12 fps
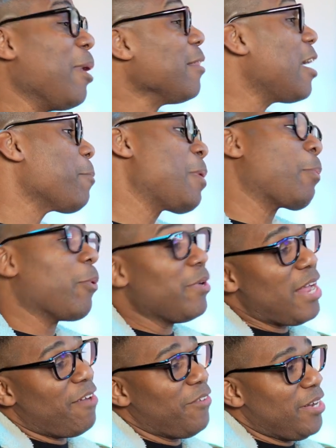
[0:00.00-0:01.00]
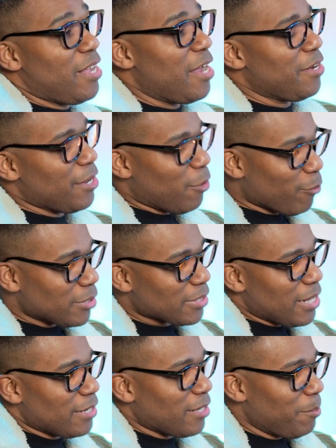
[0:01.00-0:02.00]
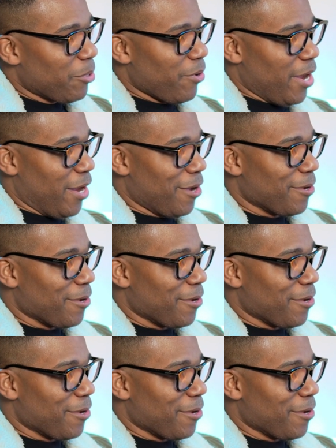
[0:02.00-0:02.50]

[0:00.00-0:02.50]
lot of people wouldn't have any idea. When is the last time you ate?